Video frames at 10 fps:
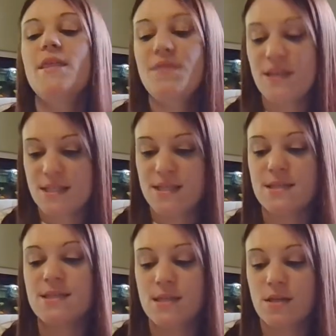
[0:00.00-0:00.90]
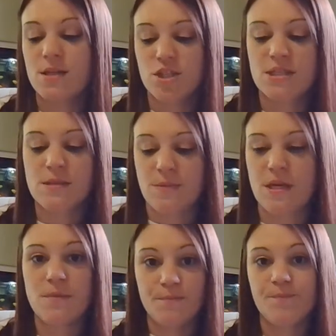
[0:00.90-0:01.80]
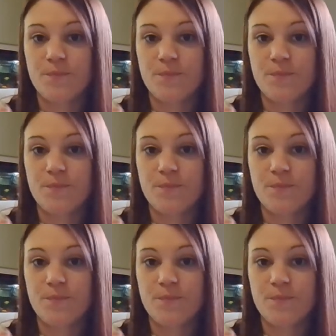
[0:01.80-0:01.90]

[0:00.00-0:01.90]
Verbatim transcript: This is going to just be